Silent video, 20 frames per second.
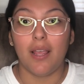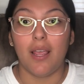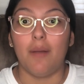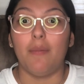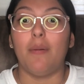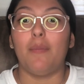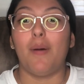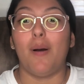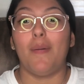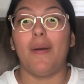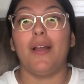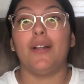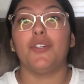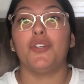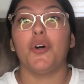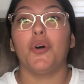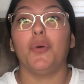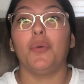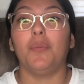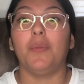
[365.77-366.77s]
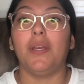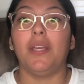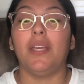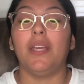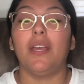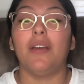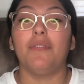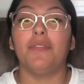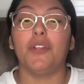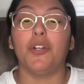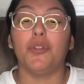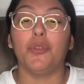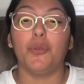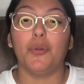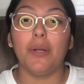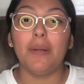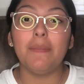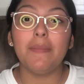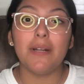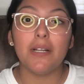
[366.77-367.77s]
and my mom had told me if they're
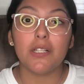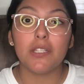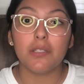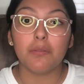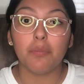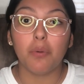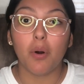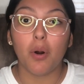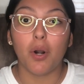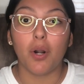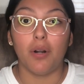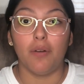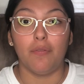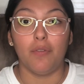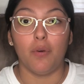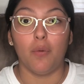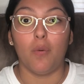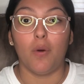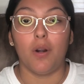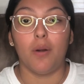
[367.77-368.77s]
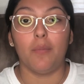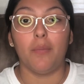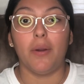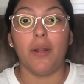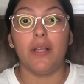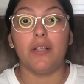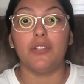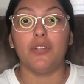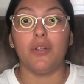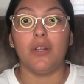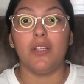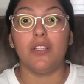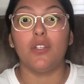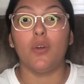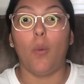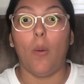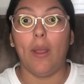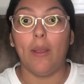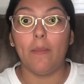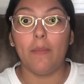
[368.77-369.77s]
3 minutes apart, if your water breaks, you need to
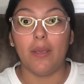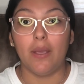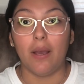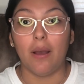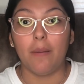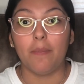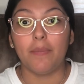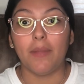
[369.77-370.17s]
wake me up,